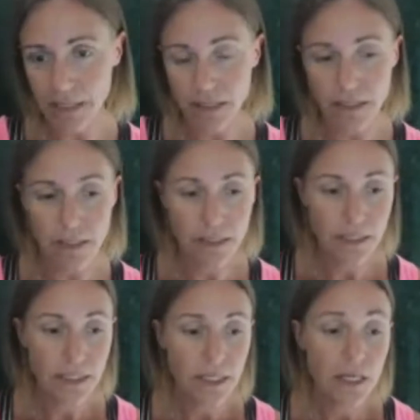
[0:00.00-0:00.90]
galaxy.
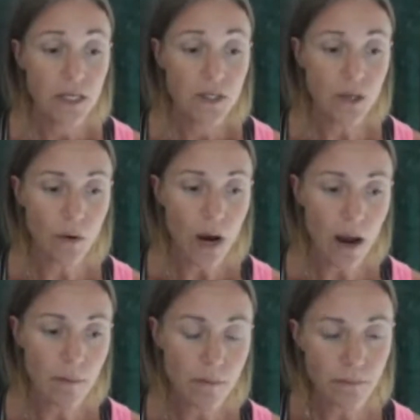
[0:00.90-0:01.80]
So
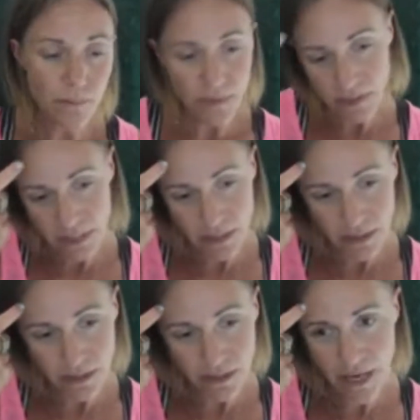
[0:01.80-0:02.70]

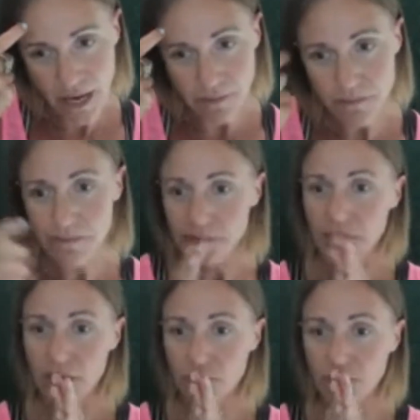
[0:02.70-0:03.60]
yeah,
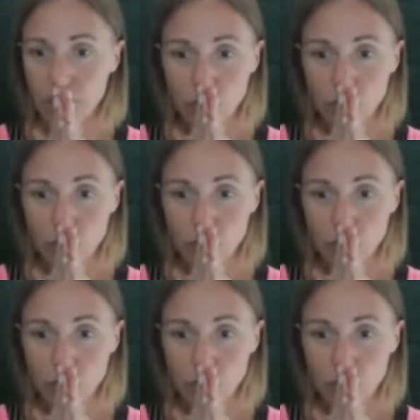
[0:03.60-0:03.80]
love